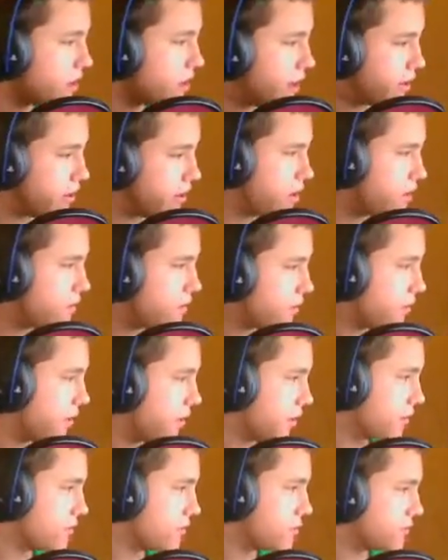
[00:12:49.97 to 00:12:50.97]
And another
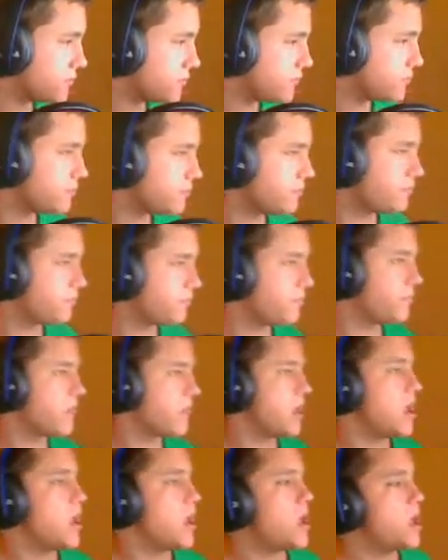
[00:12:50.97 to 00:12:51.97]
thing,
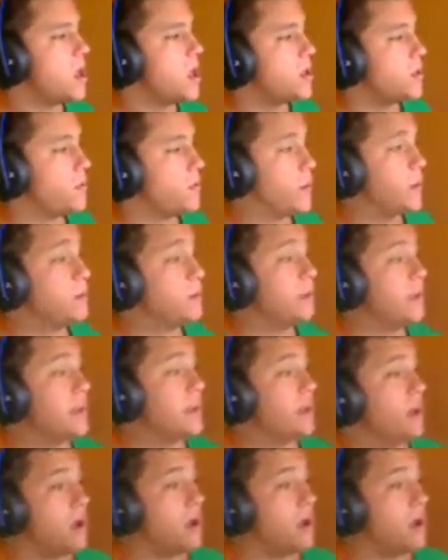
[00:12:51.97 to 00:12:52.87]
apparently,